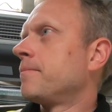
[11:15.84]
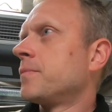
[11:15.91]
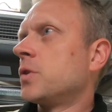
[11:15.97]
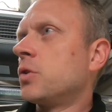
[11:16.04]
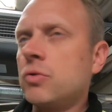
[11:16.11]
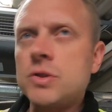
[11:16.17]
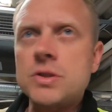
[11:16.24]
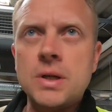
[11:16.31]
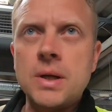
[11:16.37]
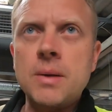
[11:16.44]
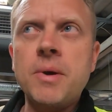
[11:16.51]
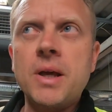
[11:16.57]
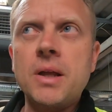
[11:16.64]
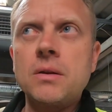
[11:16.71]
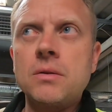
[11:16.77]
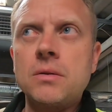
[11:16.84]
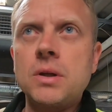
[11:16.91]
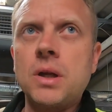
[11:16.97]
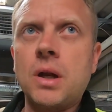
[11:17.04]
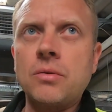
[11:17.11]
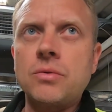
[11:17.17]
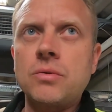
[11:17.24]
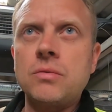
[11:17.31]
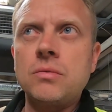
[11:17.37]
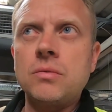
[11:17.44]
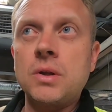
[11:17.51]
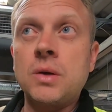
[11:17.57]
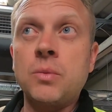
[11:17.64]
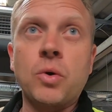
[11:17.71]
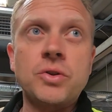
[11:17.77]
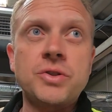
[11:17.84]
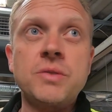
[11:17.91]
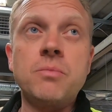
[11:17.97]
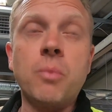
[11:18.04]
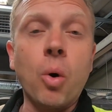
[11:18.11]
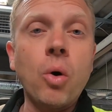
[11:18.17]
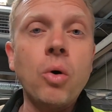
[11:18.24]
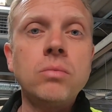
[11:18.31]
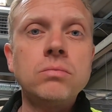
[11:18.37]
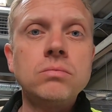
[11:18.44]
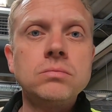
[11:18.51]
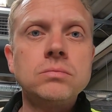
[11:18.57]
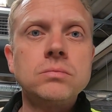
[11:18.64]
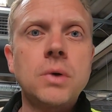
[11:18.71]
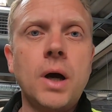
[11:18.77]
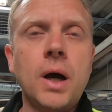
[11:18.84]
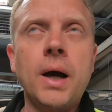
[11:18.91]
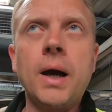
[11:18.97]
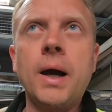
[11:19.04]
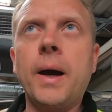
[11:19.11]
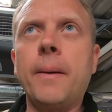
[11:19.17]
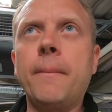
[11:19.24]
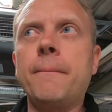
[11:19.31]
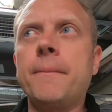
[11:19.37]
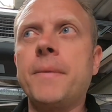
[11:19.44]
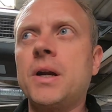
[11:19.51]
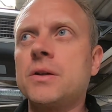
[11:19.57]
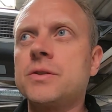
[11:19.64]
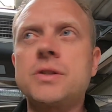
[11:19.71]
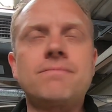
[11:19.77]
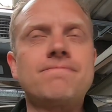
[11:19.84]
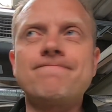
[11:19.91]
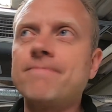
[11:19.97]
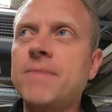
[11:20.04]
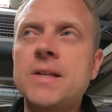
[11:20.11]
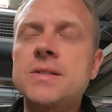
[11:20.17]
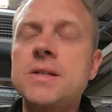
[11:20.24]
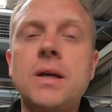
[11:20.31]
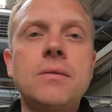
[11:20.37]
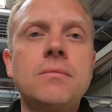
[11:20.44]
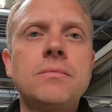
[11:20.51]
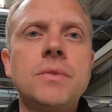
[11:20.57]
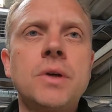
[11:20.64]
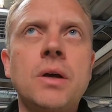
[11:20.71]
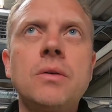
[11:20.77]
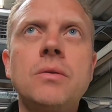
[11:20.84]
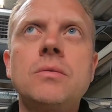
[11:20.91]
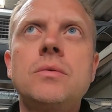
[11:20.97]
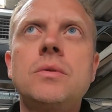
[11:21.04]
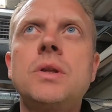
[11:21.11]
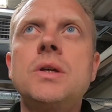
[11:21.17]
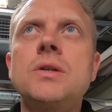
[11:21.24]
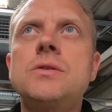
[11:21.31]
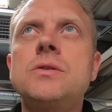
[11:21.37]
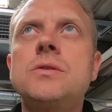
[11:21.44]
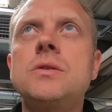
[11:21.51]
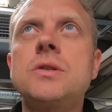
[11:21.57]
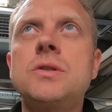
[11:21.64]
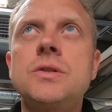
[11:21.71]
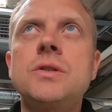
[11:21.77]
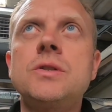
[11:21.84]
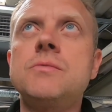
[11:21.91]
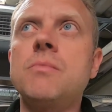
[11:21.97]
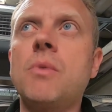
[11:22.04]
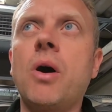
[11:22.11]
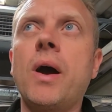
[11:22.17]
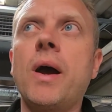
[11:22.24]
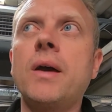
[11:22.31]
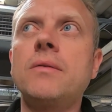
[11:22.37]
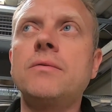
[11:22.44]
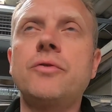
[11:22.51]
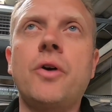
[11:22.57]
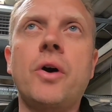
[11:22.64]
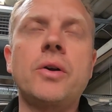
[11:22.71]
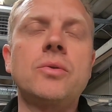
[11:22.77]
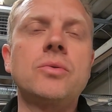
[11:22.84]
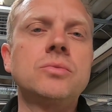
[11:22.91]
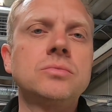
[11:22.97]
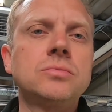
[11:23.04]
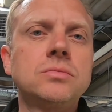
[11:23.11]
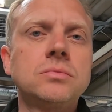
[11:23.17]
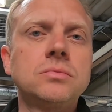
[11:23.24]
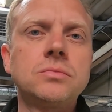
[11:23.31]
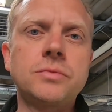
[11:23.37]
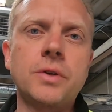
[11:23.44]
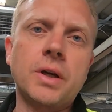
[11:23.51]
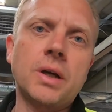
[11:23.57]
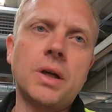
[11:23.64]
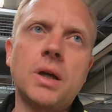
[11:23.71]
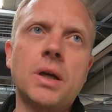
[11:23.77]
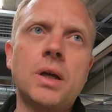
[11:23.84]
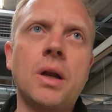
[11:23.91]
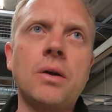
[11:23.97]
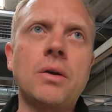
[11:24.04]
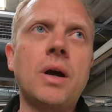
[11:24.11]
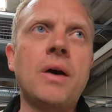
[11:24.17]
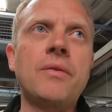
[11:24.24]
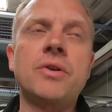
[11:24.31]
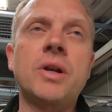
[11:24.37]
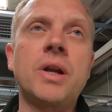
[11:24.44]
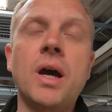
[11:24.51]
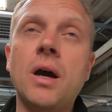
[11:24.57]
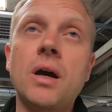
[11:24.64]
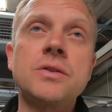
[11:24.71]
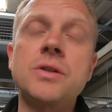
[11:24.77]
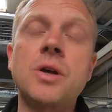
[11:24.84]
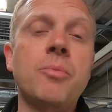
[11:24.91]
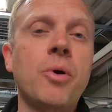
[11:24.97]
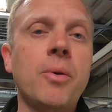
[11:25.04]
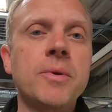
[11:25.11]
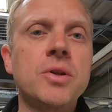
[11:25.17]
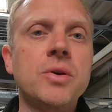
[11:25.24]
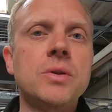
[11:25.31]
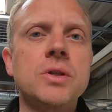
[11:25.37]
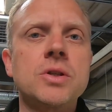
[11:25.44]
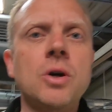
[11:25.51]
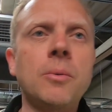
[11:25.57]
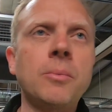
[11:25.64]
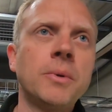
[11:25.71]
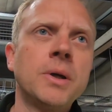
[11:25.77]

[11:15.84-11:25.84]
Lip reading: There is a limit, you know, he wanted more, and I said that's it, you know, this is my final thing, you know, other than that there's no point in doing the job,